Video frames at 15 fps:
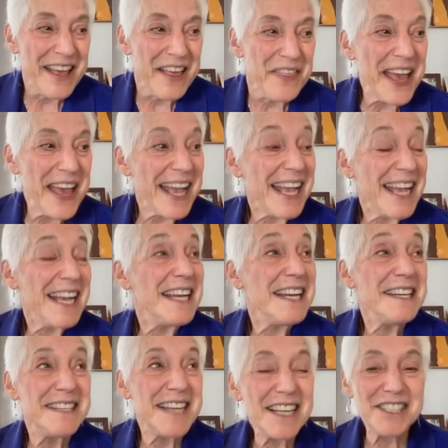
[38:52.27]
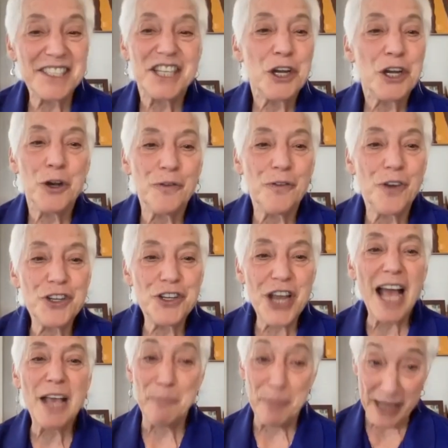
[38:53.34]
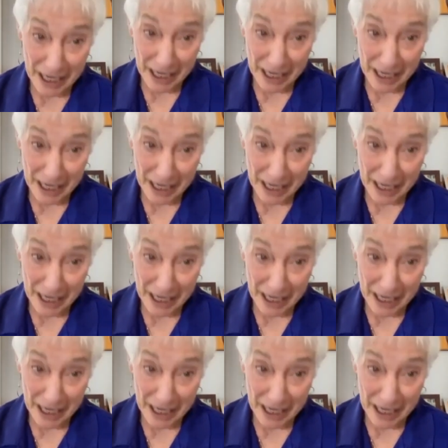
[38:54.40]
They tested her for typing,